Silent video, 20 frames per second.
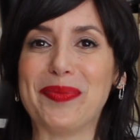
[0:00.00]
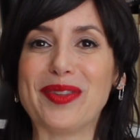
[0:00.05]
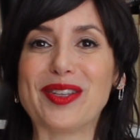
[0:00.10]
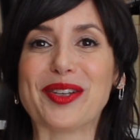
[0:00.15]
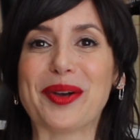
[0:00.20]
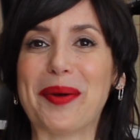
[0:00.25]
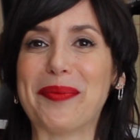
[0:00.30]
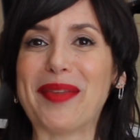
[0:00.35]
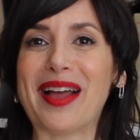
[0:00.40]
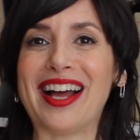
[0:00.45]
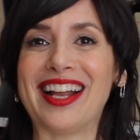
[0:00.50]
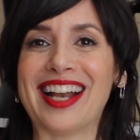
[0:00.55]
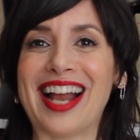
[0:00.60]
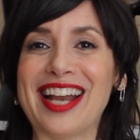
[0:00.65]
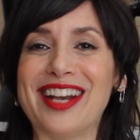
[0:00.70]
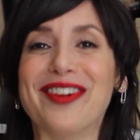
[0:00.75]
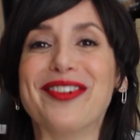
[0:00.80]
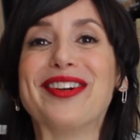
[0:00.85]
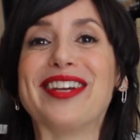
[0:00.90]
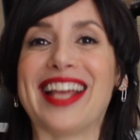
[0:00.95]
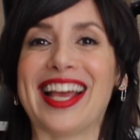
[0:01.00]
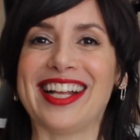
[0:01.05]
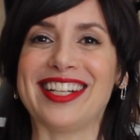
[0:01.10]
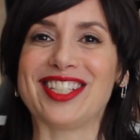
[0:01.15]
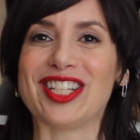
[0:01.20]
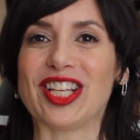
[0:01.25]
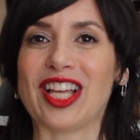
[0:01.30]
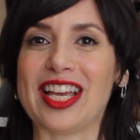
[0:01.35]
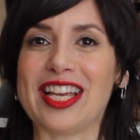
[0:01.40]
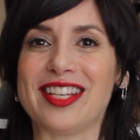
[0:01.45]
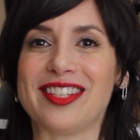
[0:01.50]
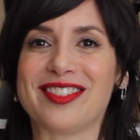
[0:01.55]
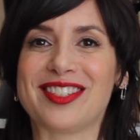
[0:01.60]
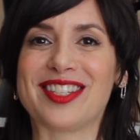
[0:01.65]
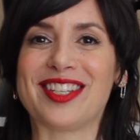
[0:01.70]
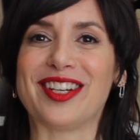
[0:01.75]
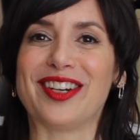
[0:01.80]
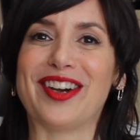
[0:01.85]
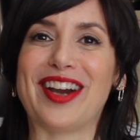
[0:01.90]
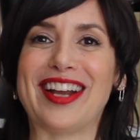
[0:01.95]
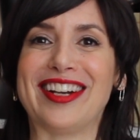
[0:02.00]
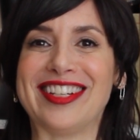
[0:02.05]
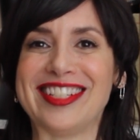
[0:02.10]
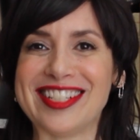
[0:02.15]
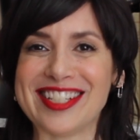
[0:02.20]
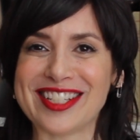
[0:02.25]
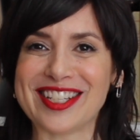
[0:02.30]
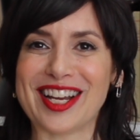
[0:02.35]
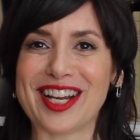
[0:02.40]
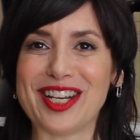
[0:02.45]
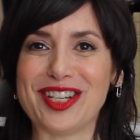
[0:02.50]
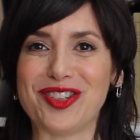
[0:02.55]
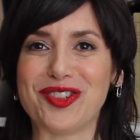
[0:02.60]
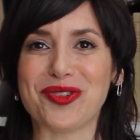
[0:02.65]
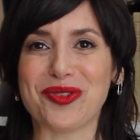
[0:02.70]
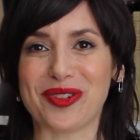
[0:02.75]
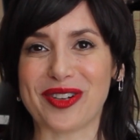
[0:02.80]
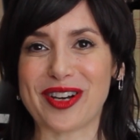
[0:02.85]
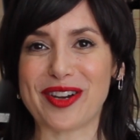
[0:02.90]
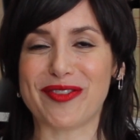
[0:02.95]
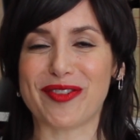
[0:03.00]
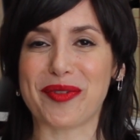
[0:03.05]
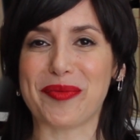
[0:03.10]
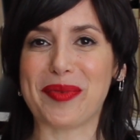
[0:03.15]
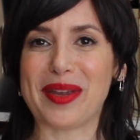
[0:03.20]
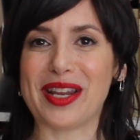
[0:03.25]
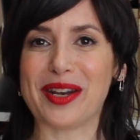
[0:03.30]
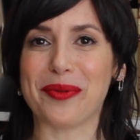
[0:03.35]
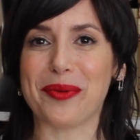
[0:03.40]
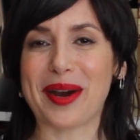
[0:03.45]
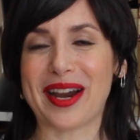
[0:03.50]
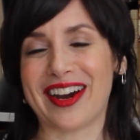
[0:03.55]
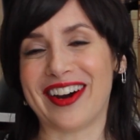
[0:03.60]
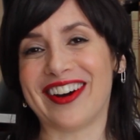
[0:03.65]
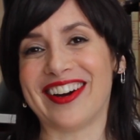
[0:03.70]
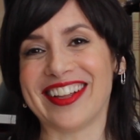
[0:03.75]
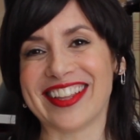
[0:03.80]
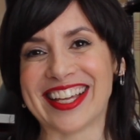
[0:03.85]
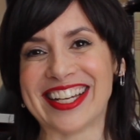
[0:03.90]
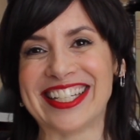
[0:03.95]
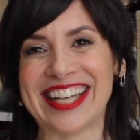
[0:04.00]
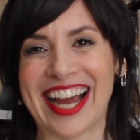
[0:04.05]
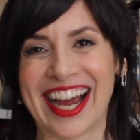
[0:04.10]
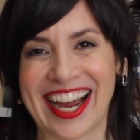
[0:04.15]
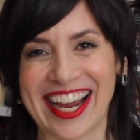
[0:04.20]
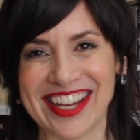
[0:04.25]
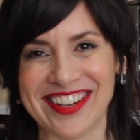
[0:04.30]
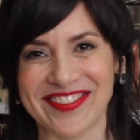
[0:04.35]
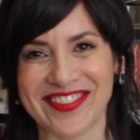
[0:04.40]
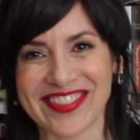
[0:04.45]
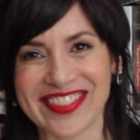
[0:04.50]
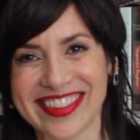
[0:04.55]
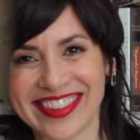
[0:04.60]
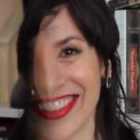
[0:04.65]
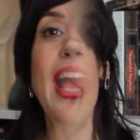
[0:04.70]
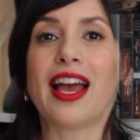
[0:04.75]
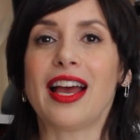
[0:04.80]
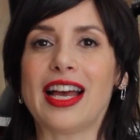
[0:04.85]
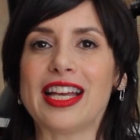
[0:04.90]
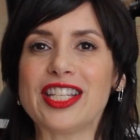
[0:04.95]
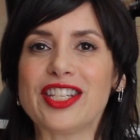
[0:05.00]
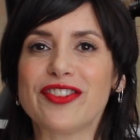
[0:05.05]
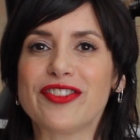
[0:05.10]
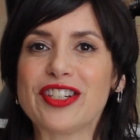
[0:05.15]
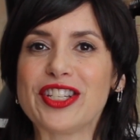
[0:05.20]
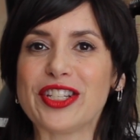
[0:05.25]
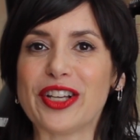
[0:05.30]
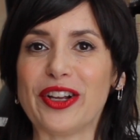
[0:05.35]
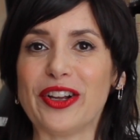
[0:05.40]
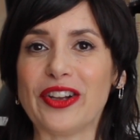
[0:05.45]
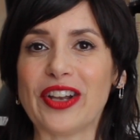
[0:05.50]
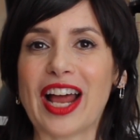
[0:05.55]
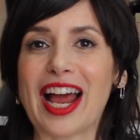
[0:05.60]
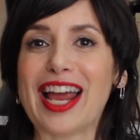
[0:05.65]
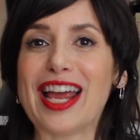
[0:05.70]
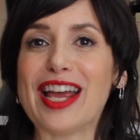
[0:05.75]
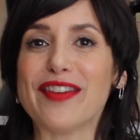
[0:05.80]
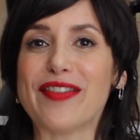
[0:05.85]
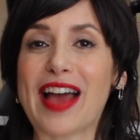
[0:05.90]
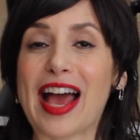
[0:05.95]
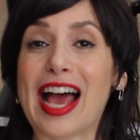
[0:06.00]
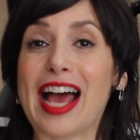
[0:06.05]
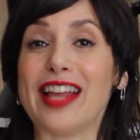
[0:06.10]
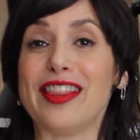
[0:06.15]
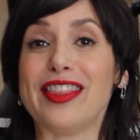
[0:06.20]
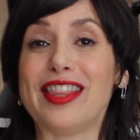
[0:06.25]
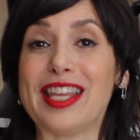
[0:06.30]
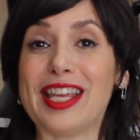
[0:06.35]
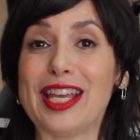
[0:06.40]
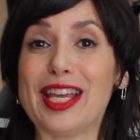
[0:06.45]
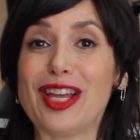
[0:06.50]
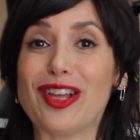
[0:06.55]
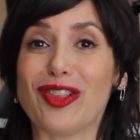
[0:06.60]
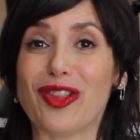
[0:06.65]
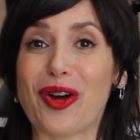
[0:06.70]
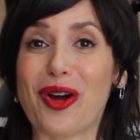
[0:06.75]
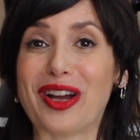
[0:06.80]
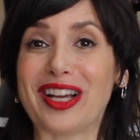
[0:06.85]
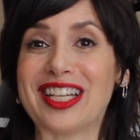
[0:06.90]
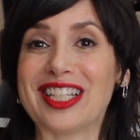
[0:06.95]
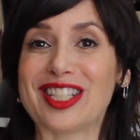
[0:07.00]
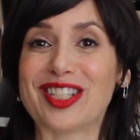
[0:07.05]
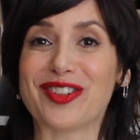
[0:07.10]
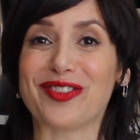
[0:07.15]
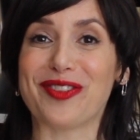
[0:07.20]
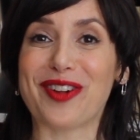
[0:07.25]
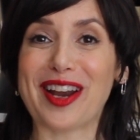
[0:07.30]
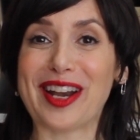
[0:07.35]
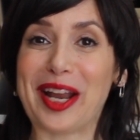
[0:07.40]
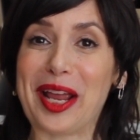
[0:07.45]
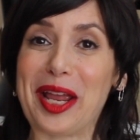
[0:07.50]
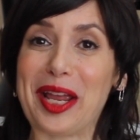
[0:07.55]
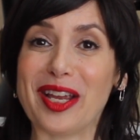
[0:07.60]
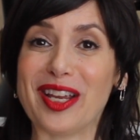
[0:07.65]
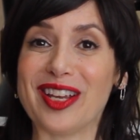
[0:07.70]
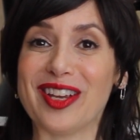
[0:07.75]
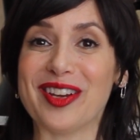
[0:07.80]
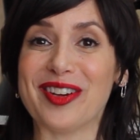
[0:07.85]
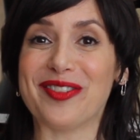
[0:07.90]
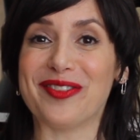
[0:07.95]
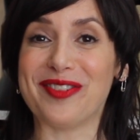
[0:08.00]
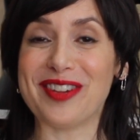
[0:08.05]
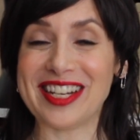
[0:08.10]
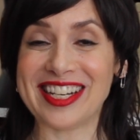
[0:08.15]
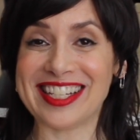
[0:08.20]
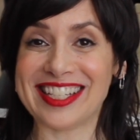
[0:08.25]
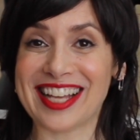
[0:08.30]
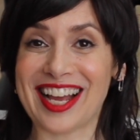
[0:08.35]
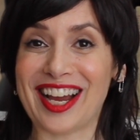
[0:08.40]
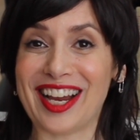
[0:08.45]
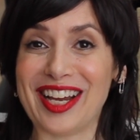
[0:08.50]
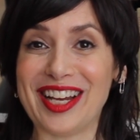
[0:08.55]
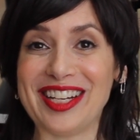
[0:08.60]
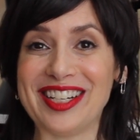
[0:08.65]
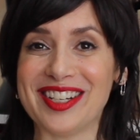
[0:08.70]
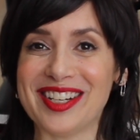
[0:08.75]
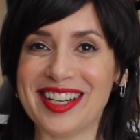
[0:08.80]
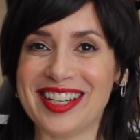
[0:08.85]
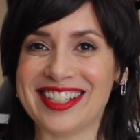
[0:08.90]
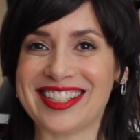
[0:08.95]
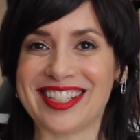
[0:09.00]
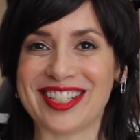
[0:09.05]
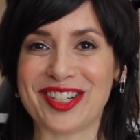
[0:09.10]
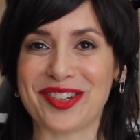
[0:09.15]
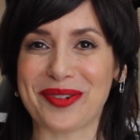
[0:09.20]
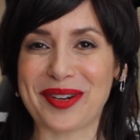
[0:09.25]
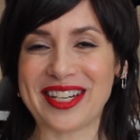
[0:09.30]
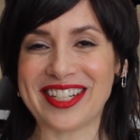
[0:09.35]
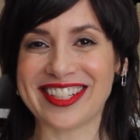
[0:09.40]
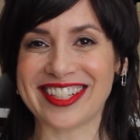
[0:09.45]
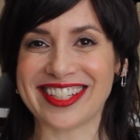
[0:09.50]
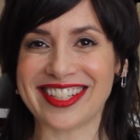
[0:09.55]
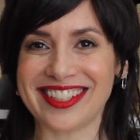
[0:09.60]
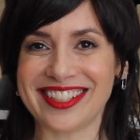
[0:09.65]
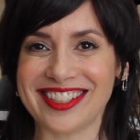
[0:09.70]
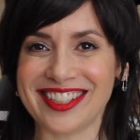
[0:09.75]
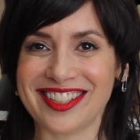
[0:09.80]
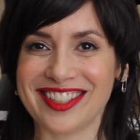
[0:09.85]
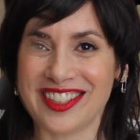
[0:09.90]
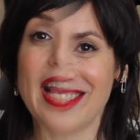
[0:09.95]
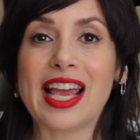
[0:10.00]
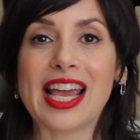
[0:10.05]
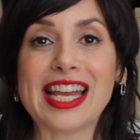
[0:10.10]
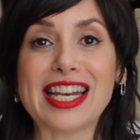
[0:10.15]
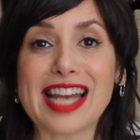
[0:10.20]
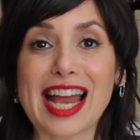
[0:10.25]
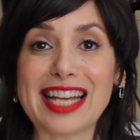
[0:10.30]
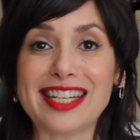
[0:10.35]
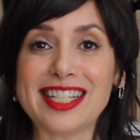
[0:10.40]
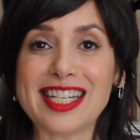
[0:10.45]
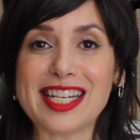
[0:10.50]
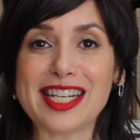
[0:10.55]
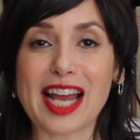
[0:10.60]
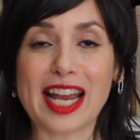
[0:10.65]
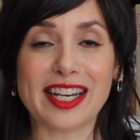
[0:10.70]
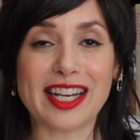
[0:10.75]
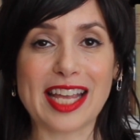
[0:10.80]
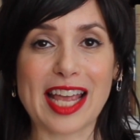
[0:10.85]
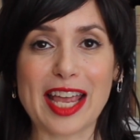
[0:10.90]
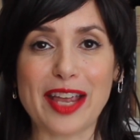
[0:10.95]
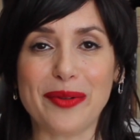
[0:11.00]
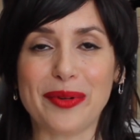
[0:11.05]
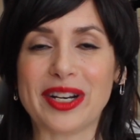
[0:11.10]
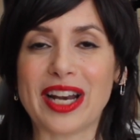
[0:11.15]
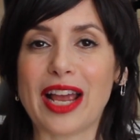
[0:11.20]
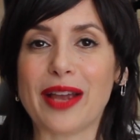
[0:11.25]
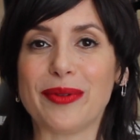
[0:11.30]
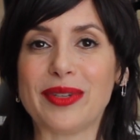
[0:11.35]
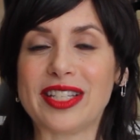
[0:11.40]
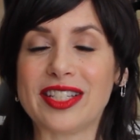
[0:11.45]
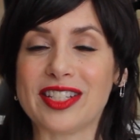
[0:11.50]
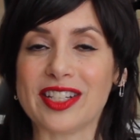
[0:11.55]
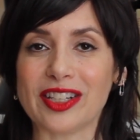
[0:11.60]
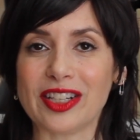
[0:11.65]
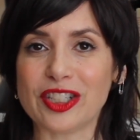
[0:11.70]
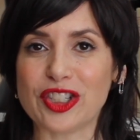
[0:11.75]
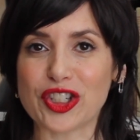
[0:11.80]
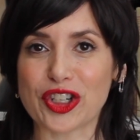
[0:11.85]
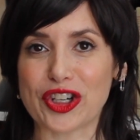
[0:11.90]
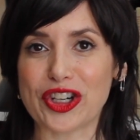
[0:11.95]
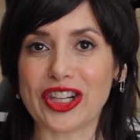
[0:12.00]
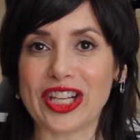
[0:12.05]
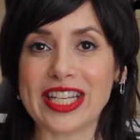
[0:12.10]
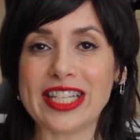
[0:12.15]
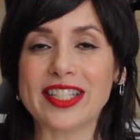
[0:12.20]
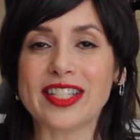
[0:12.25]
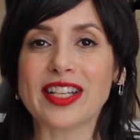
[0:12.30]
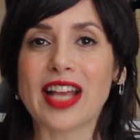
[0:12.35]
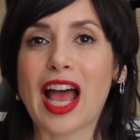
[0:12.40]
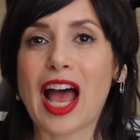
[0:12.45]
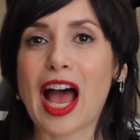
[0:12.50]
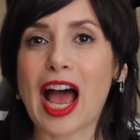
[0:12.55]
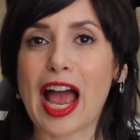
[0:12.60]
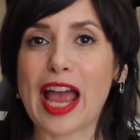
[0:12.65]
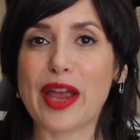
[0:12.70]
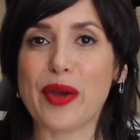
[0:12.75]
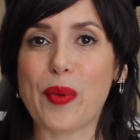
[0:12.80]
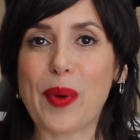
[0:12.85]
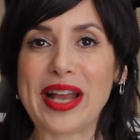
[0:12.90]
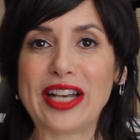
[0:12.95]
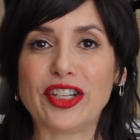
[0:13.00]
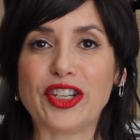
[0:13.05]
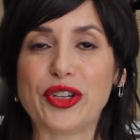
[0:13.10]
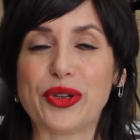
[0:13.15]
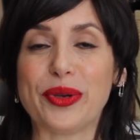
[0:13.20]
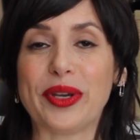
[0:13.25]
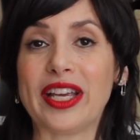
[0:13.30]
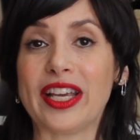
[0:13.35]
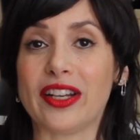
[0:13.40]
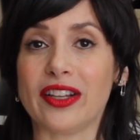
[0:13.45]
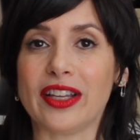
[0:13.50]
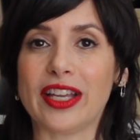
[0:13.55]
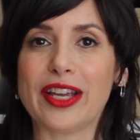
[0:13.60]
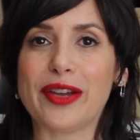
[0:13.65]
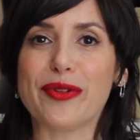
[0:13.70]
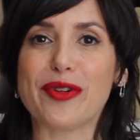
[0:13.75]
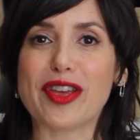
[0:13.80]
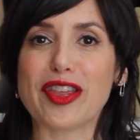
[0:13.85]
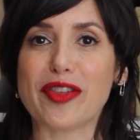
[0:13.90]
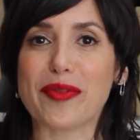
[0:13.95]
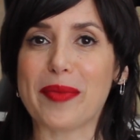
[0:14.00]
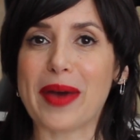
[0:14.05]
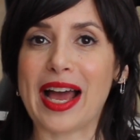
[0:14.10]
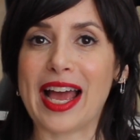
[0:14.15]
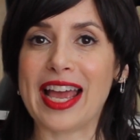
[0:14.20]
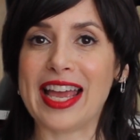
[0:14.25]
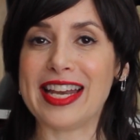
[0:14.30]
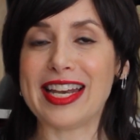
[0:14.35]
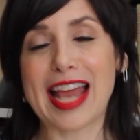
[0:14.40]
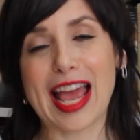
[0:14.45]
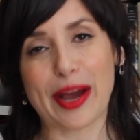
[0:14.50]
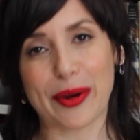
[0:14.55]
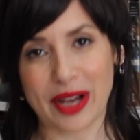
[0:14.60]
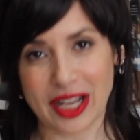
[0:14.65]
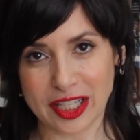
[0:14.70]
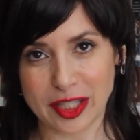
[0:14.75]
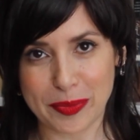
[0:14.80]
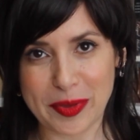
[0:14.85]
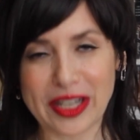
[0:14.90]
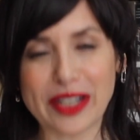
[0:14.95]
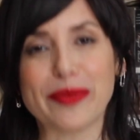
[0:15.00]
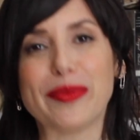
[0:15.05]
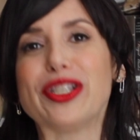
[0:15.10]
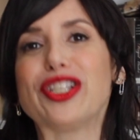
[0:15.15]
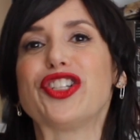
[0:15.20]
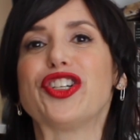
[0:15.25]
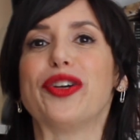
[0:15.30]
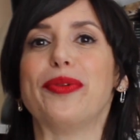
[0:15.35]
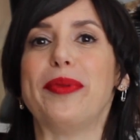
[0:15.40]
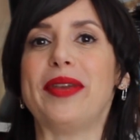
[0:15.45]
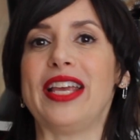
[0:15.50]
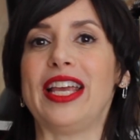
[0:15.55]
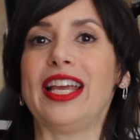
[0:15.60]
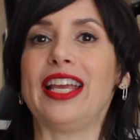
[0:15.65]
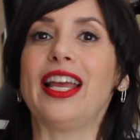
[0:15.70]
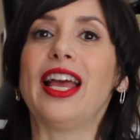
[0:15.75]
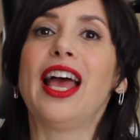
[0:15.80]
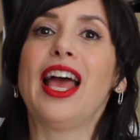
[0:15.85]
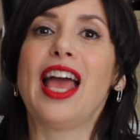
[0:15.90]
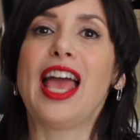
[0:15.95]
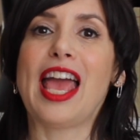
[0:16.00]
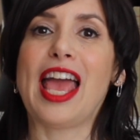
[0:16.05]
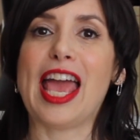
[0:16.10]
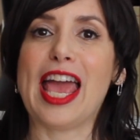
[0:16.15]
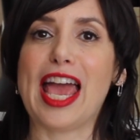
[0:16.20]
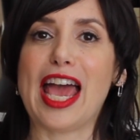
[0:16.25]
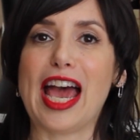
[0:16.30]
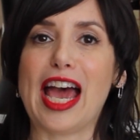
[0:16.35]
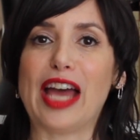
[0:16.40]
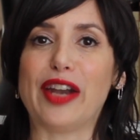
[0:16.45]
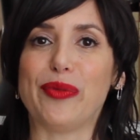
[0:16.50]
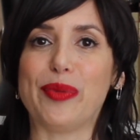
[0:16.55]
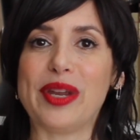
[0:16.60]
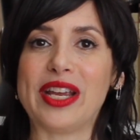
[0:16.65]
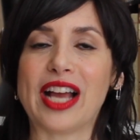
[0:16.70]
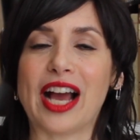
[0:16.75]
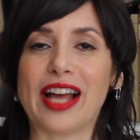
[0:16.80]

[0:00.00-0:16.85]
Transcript: So I don't get to like sit around and design jewelry for me to wear all the time. As a result, I have had the longest running redesign situation. In 1998, when I was still a journalist, I went to Italy with my now husband, Mr. B, and we